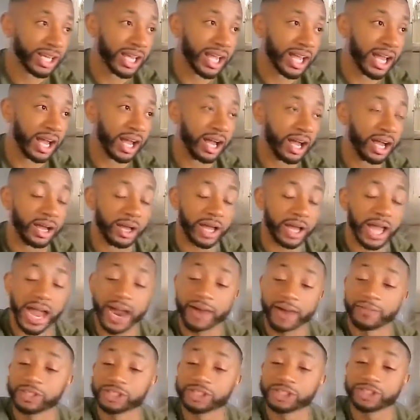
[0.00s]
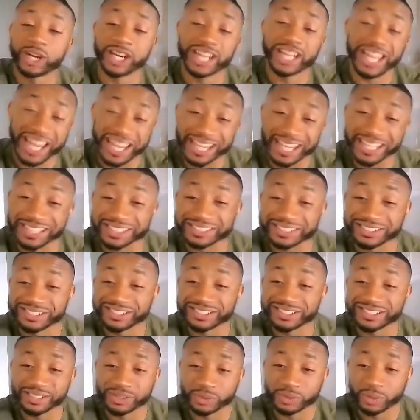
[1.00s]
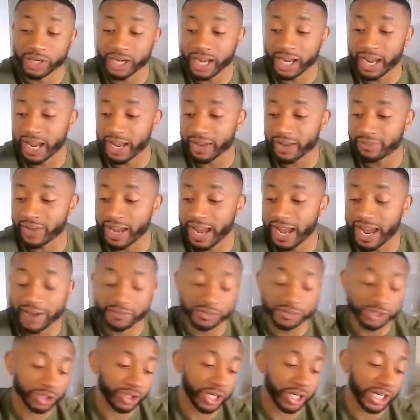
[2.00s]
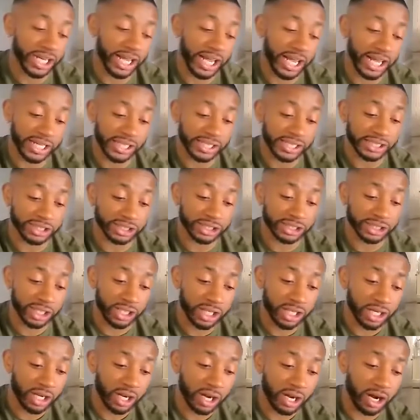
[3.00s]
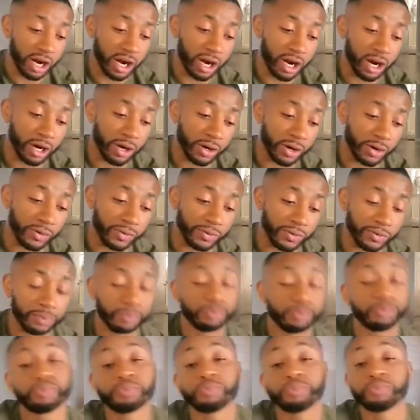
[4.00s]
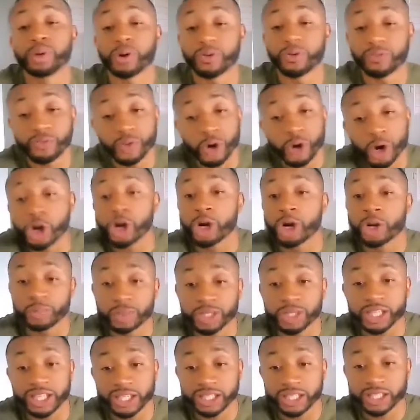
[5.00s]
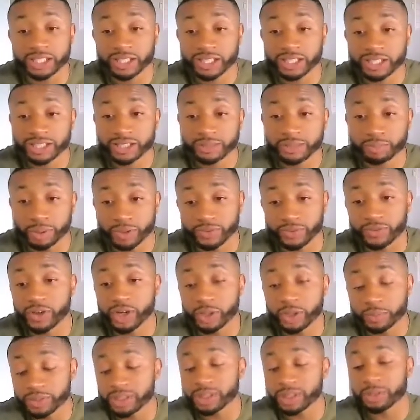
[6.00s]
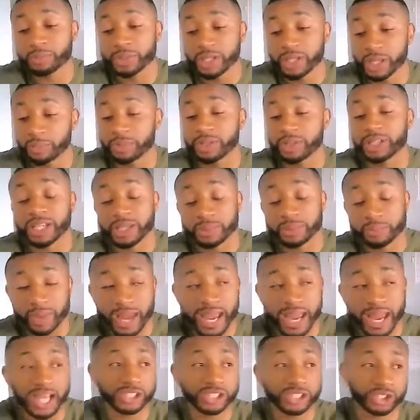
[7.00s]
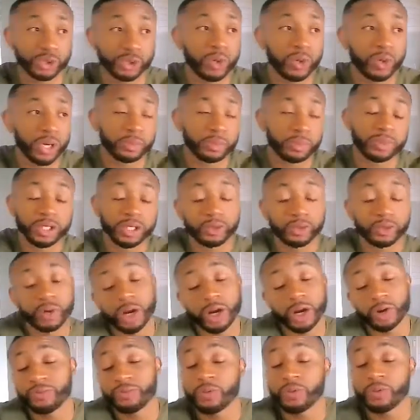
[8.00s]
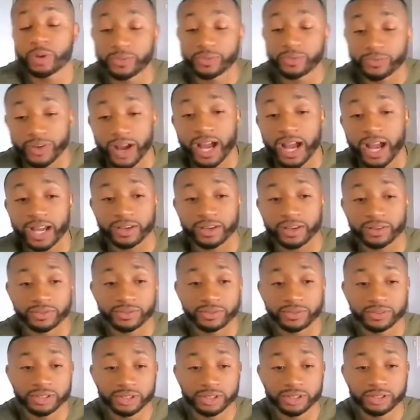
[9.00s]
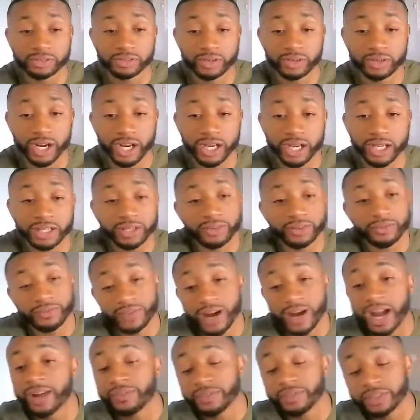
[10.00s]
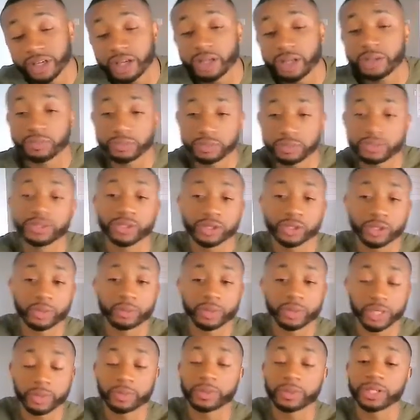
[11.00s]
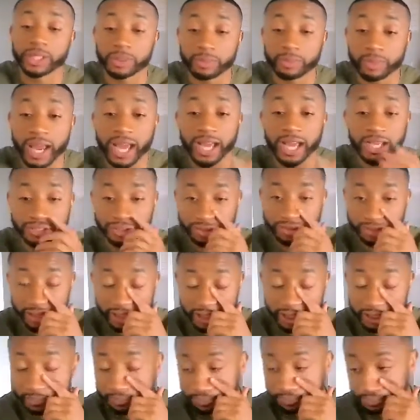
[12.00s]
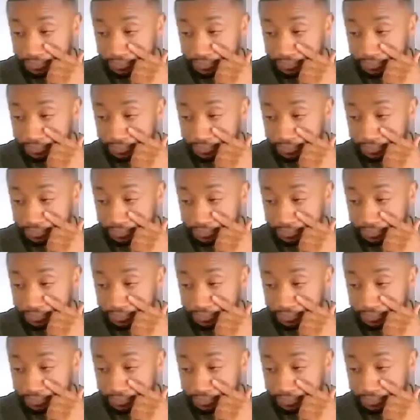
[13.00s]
Average credit age. You want to have an average credit age of preferably to be able to get max. You want to be around 4 to 5, right? 5 and up, you're going to be able to get max, right?